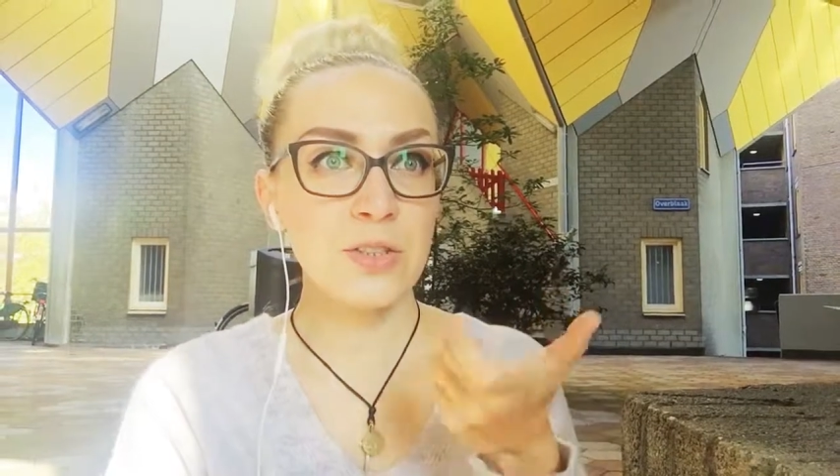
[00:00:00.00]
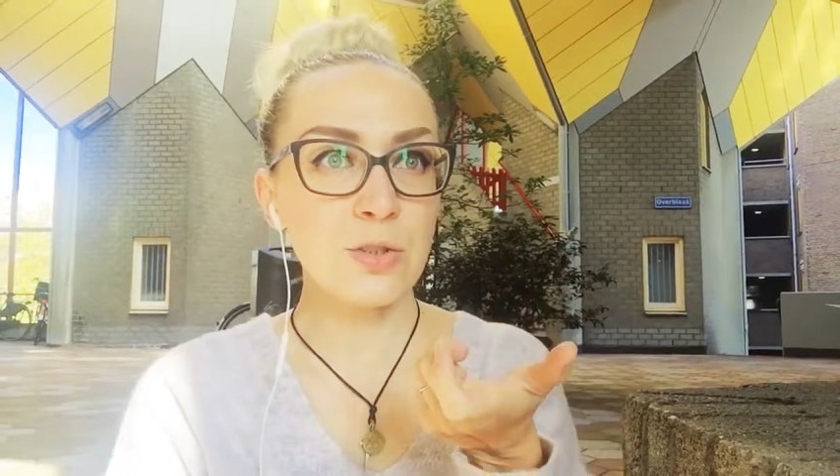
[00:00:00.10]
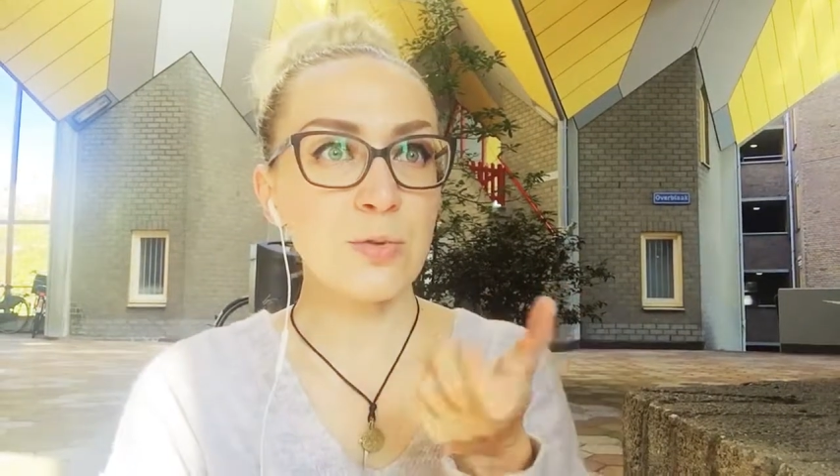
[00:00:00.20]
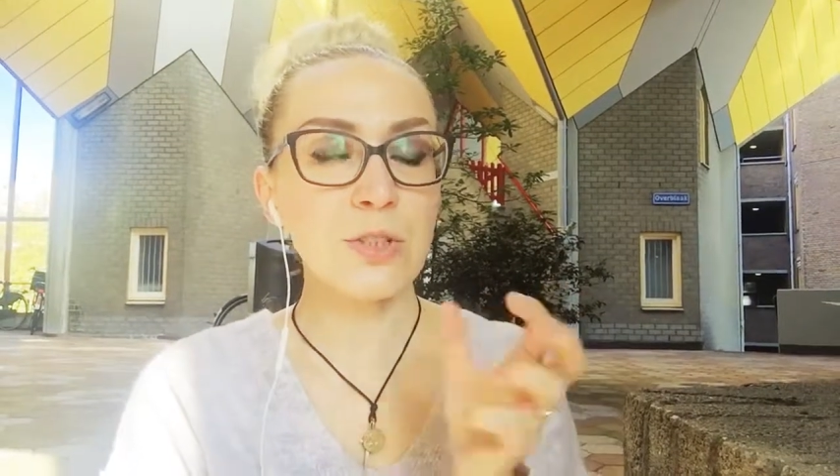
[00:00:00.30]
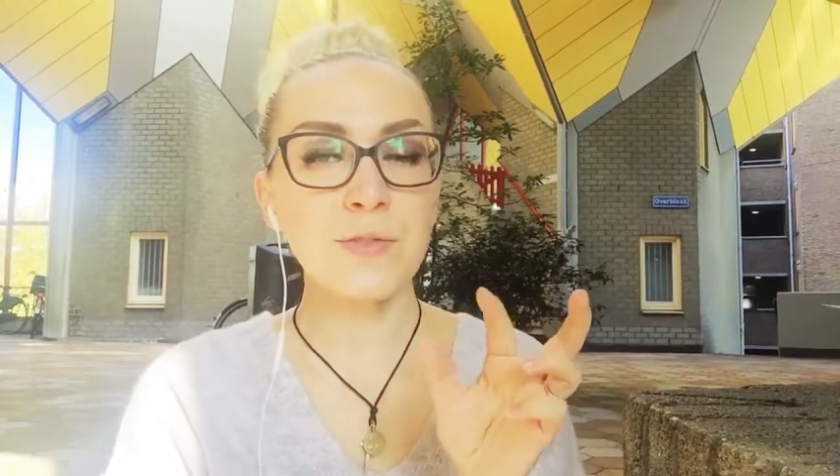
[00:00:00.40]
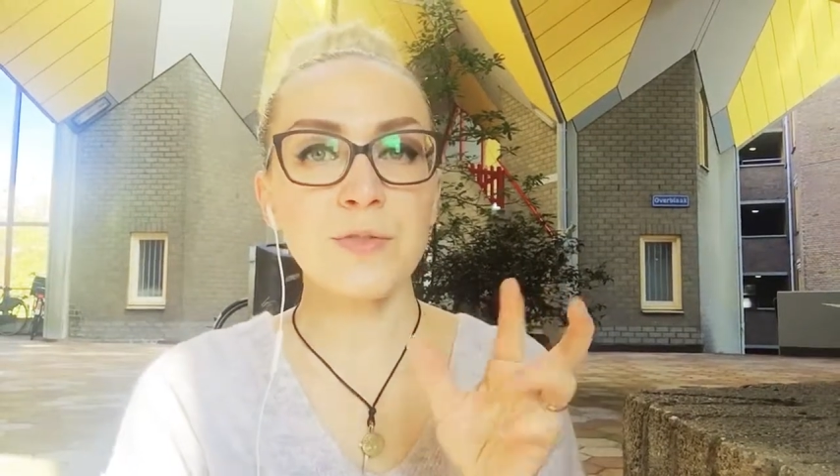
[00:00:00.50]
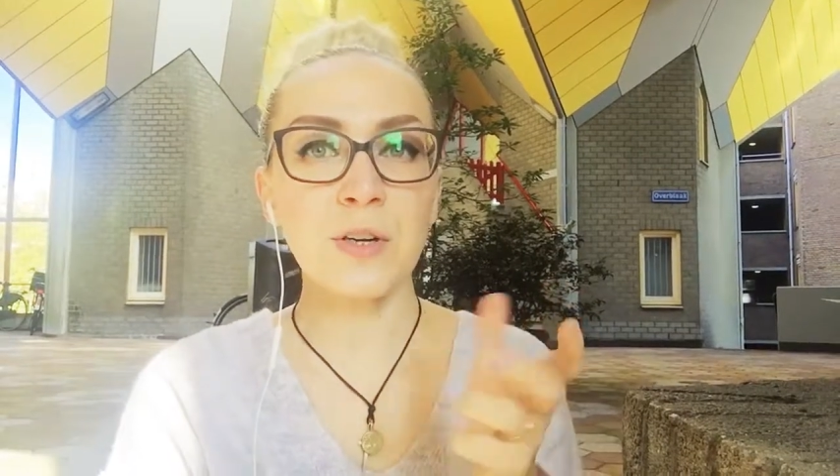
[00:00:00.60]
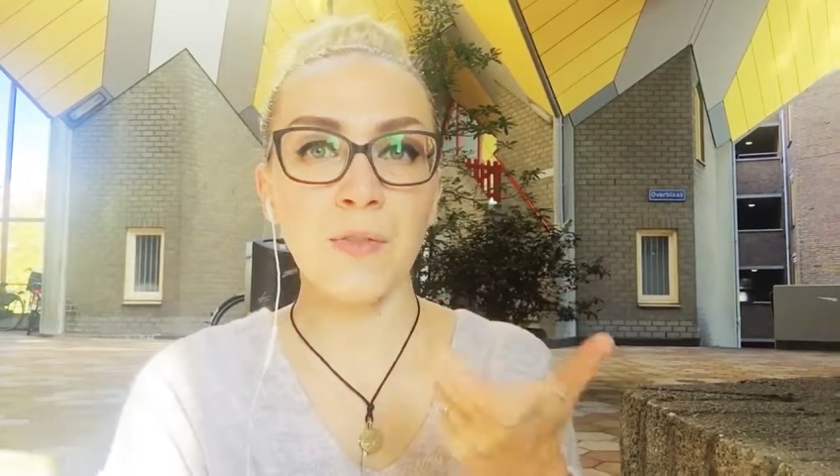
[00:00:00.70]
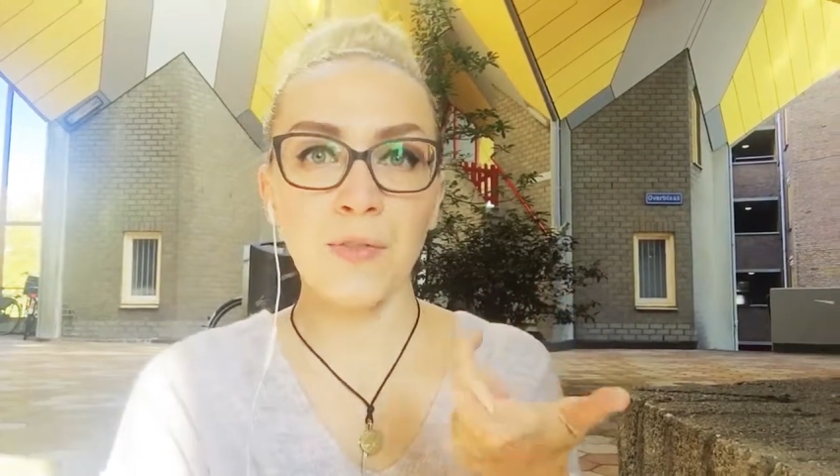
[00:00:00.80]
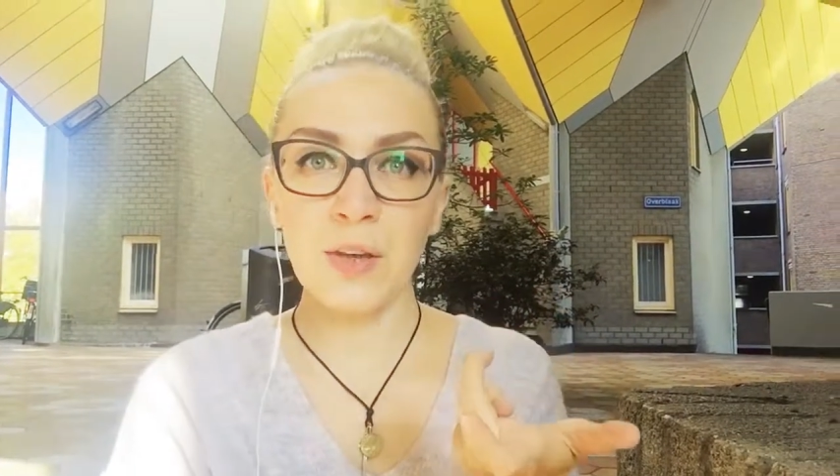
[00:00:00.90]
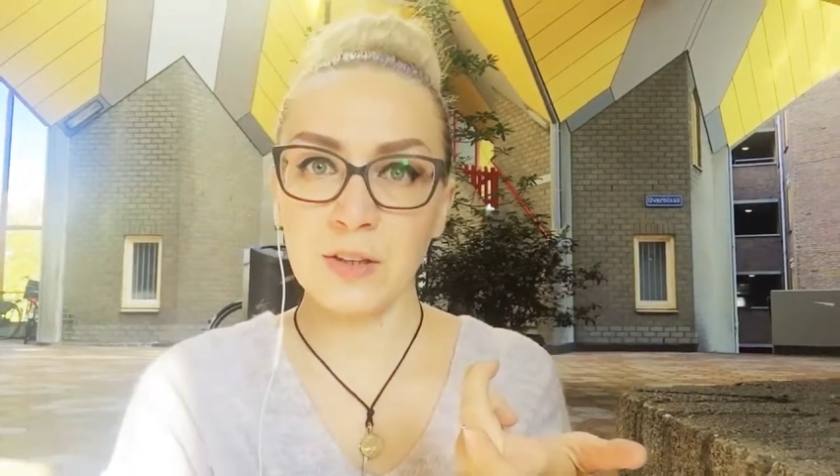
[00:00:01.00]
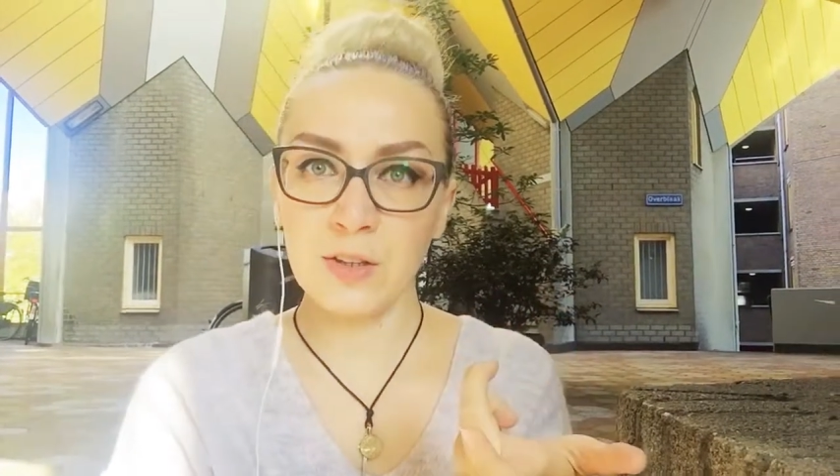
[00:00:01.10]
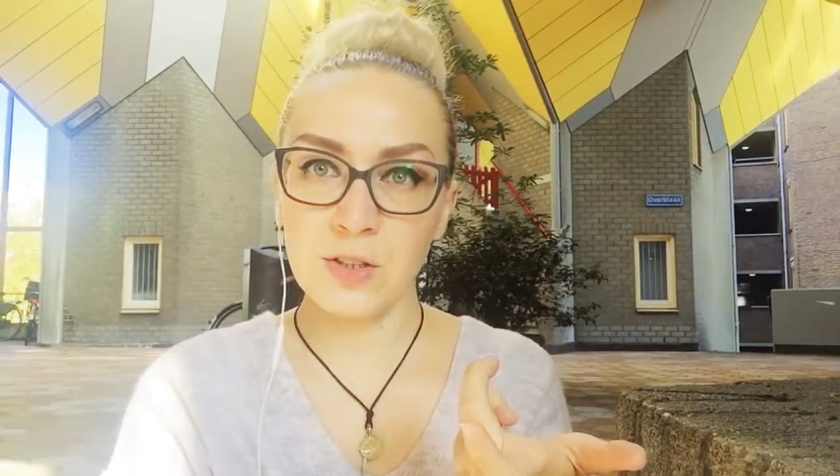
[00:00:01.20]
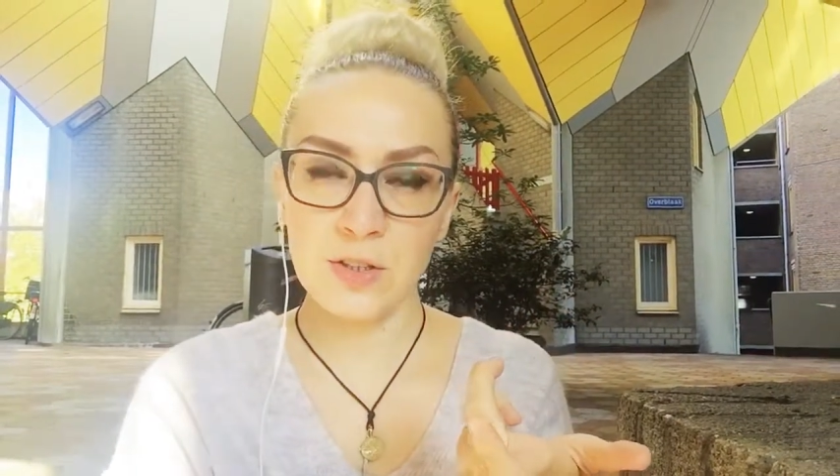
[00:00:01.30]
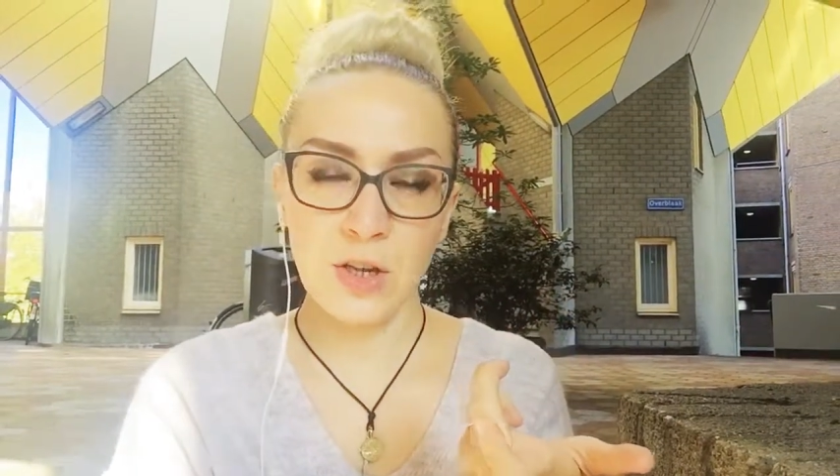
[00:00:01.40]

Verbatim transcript: two different things.